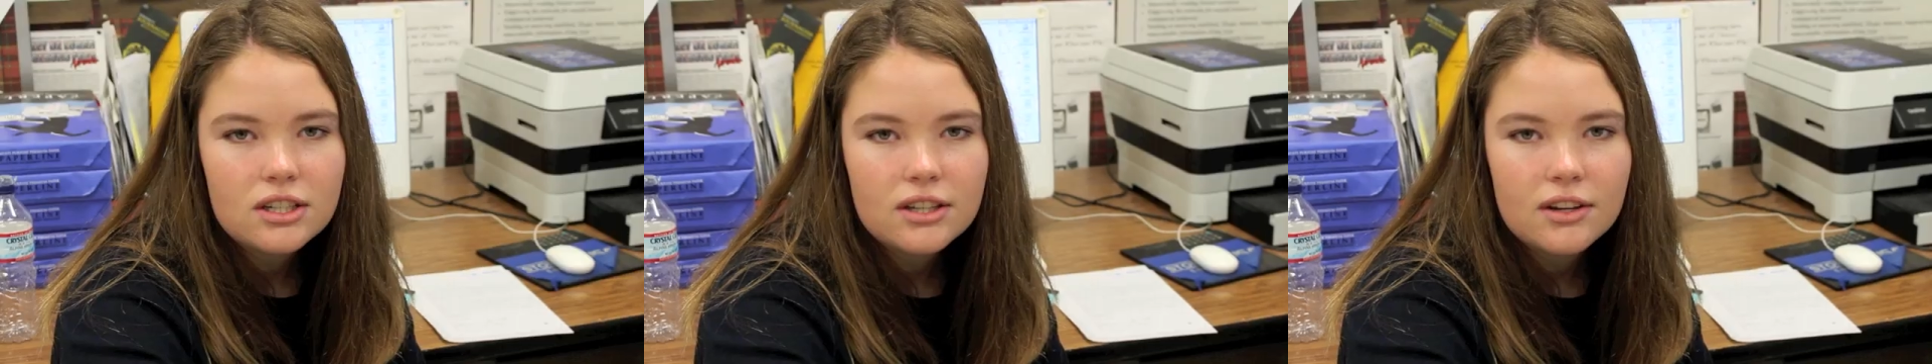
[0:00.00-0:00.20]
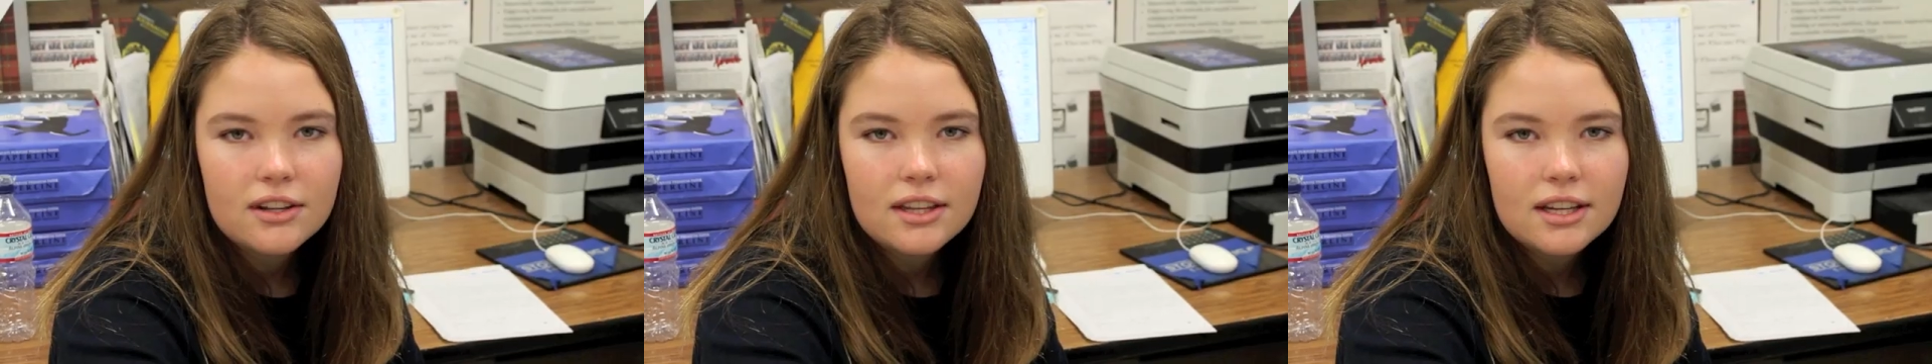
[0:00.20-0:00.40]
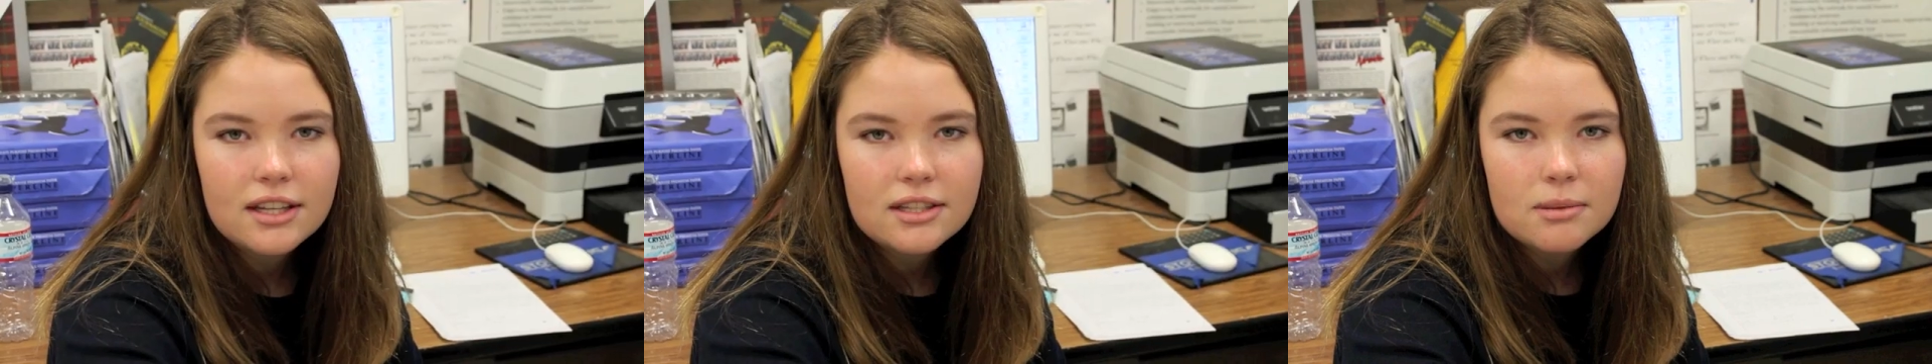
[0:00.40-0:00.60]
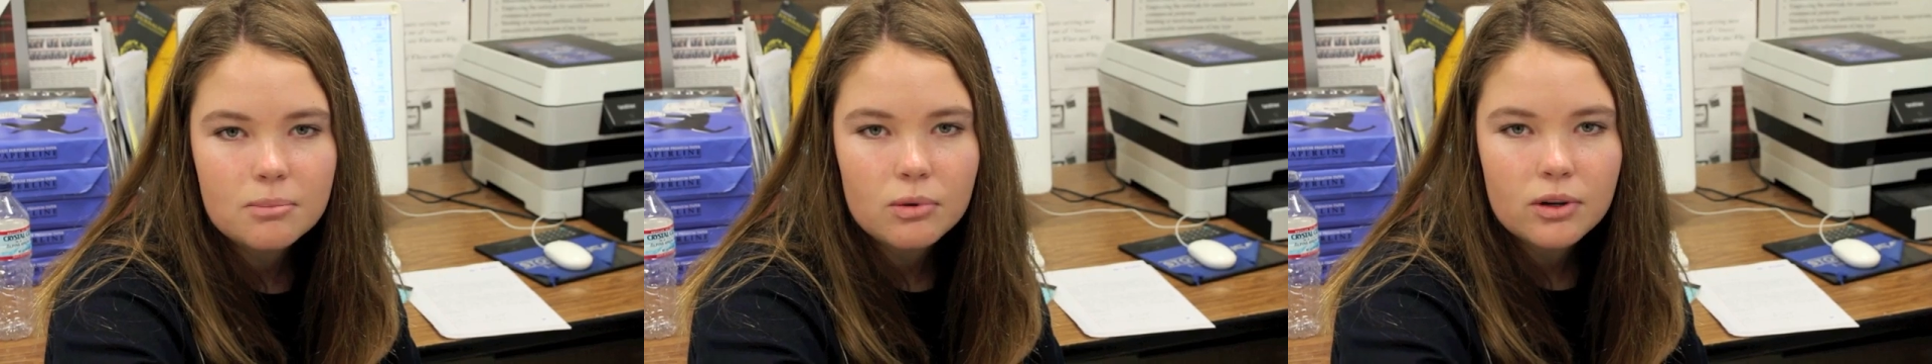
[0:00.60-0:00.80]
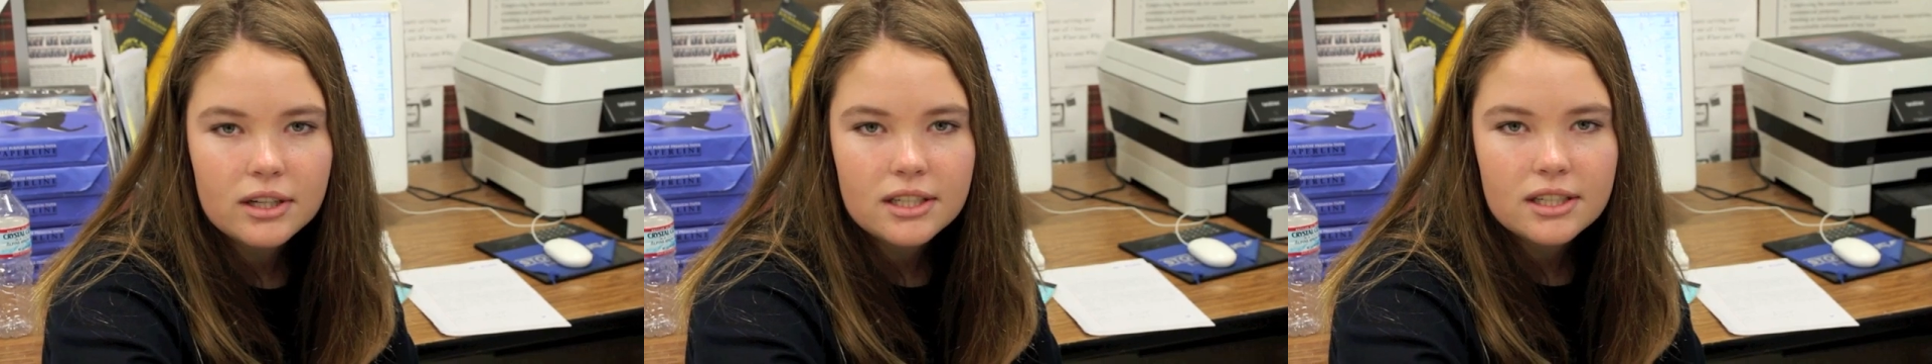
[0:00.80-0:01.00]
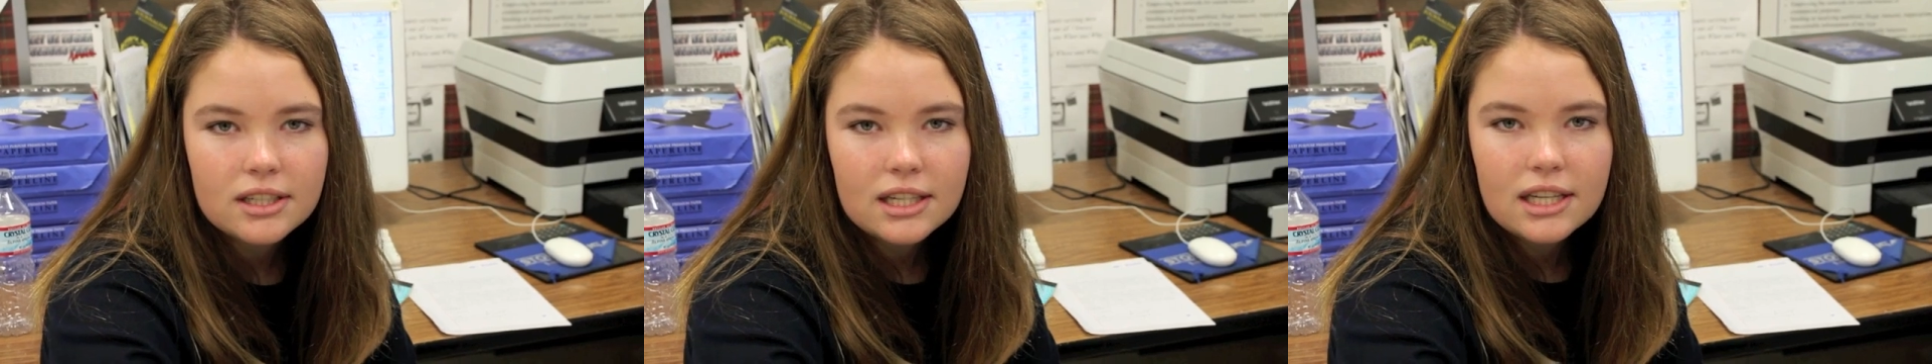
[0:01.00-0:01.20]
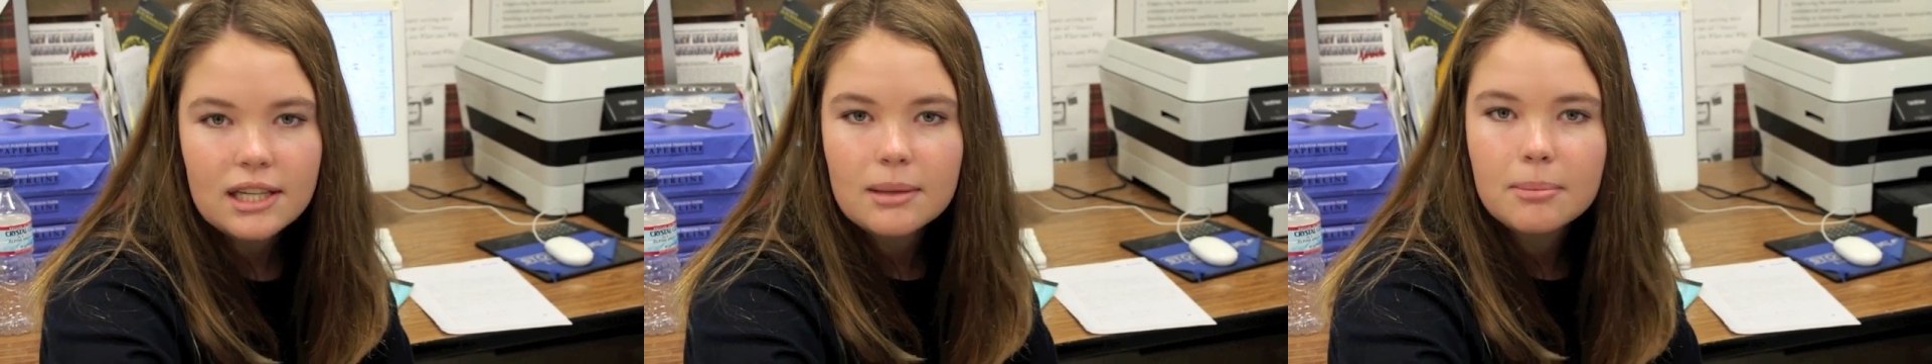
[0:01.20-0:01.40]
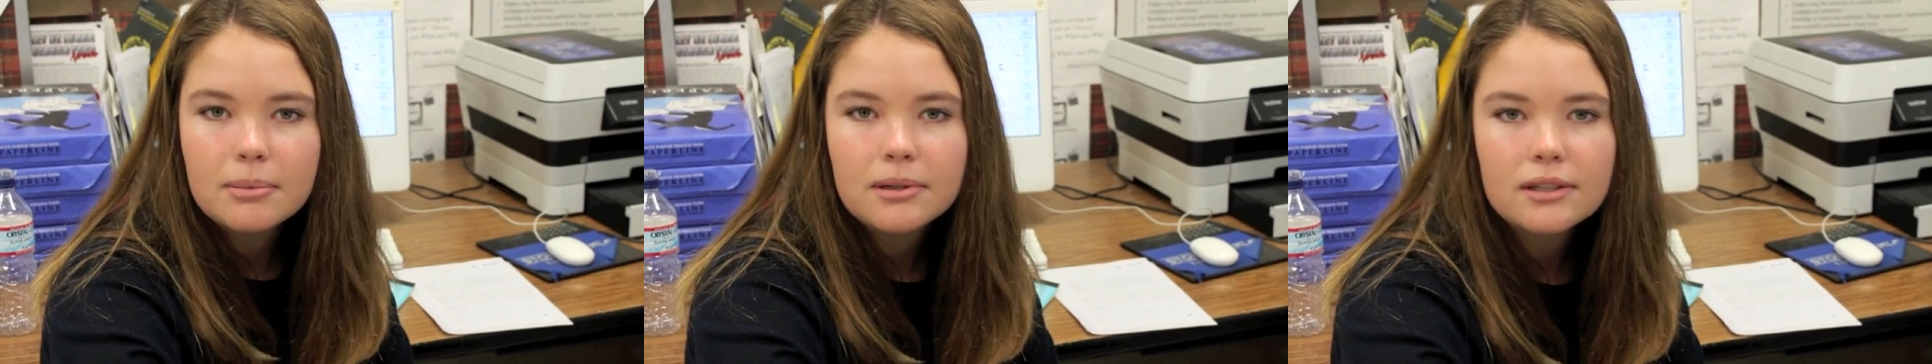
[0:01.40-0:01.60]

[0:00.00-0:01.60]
So I think it's important to keep